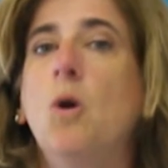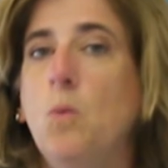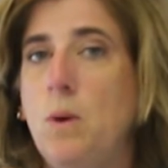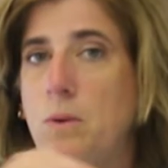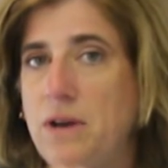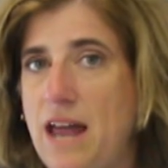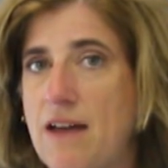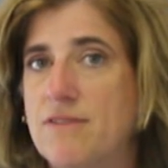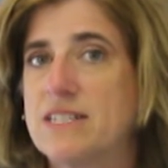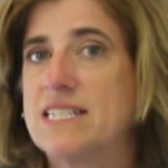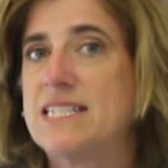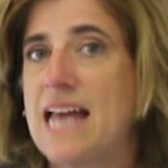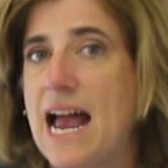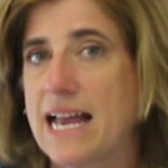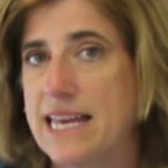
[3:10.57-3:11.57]
we would have a
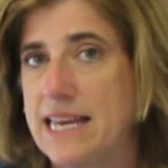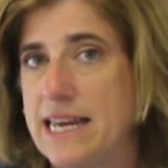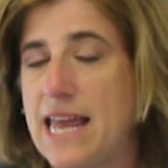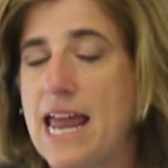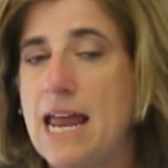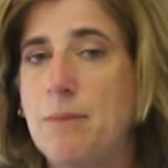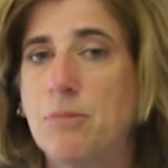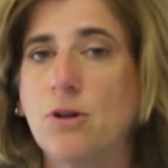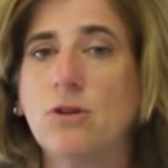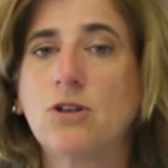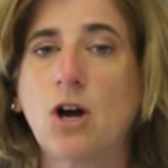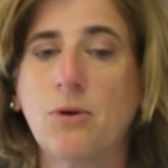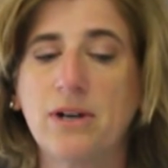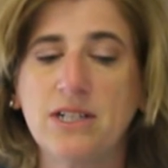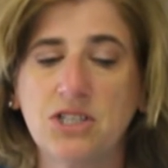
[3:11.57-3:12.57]
stacking cable
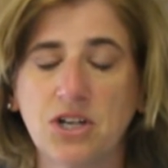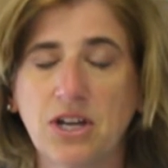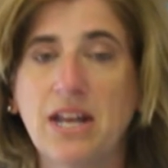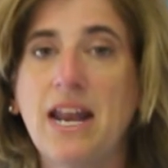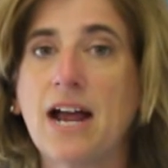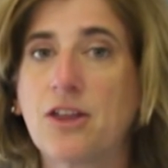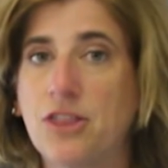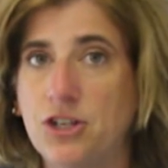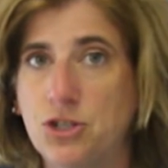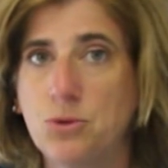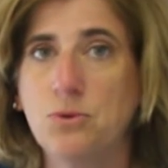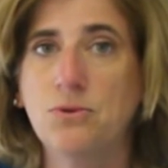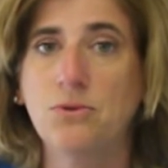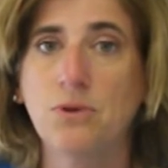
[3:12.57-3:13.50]
going to connect the two,